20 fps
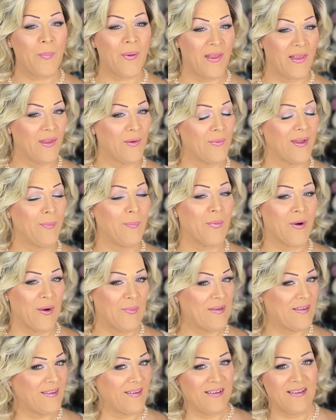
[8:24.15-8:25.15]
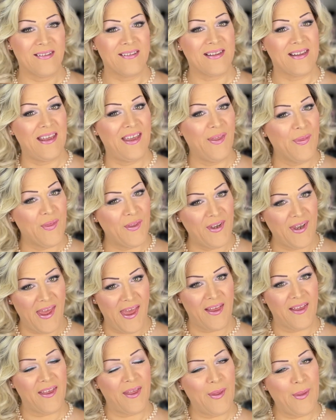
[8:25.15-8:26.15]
pillowy permatease in the neck,